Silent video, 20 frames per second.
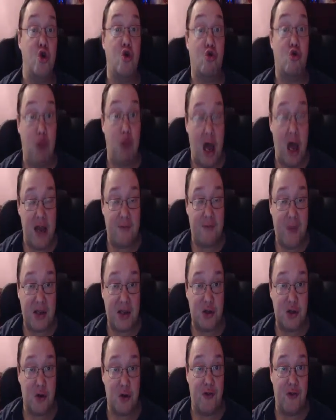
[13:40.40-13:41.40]
Right,
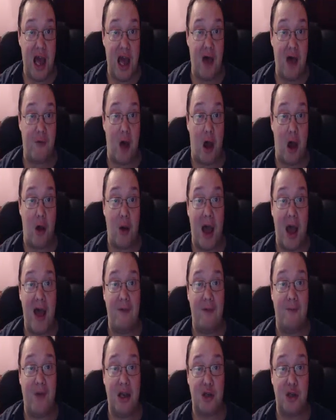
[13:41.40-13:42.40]
that's all for now, though.
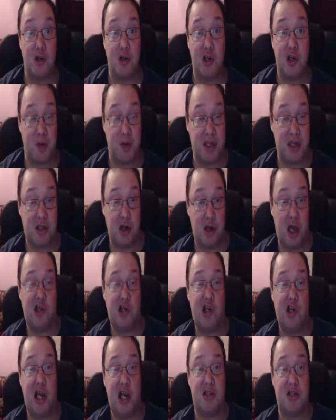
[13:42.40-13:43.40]
And thanks for watching. Please like,
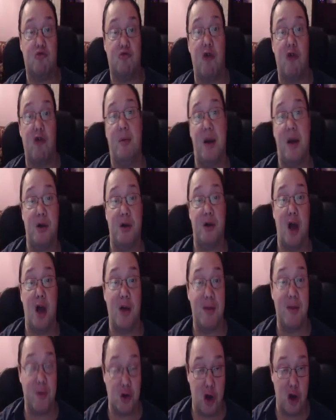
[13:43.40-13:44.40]
share, subscribe. Let me know
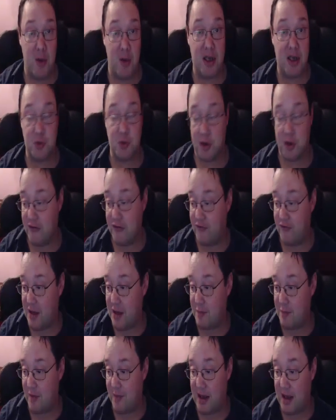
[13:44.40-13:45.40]
in the comments what you
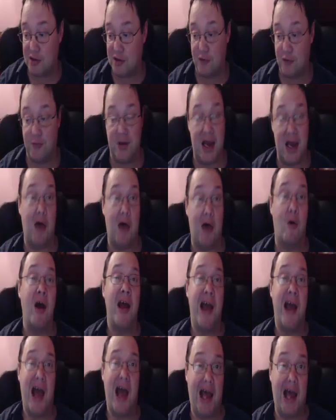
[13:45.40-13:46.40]
think. But that's all for now.
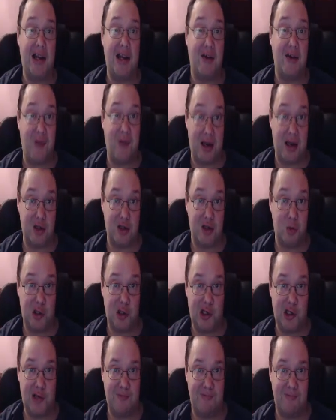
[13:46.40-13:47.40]
And thanks for
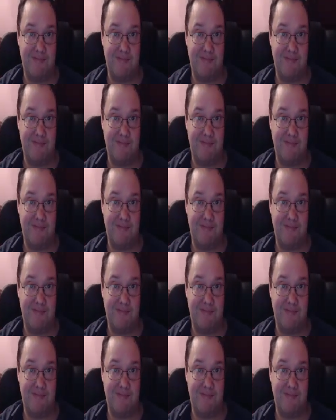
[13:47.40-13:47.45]
watching.